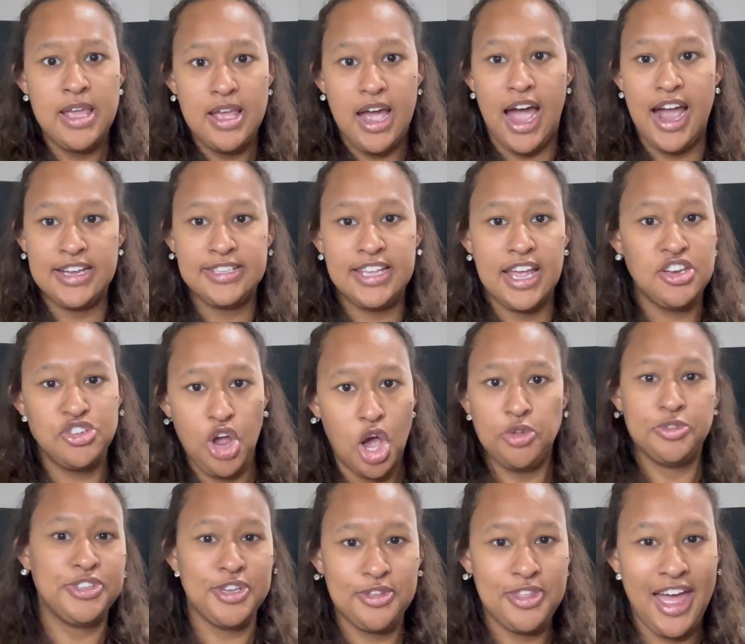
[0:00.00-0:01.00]
I said
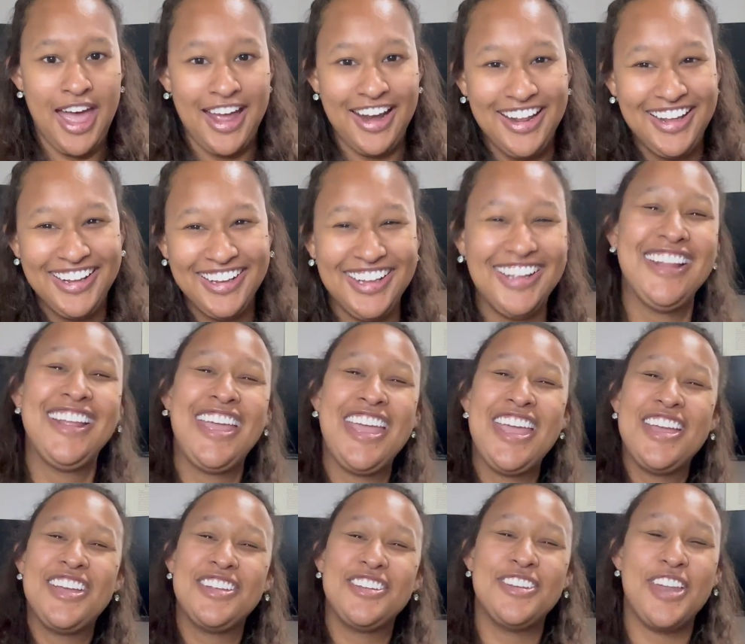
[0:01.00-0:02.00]
don't do that.
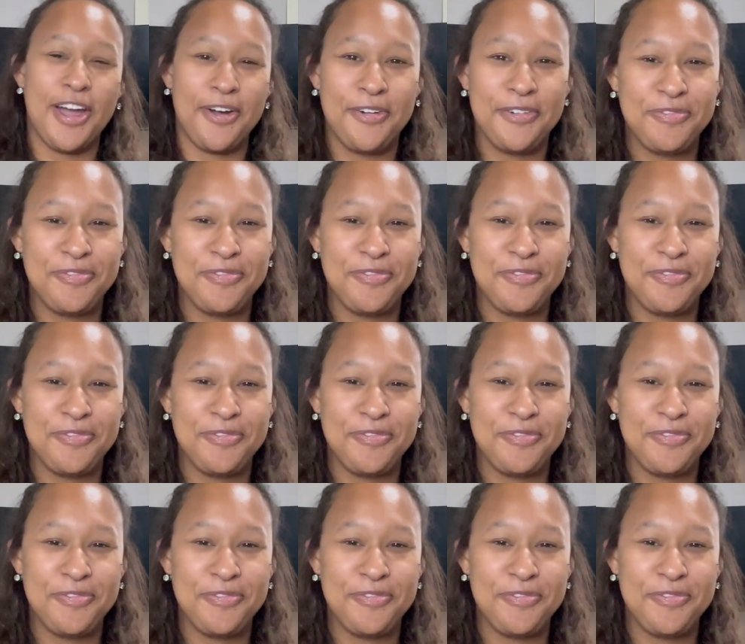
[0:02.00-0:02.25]
No.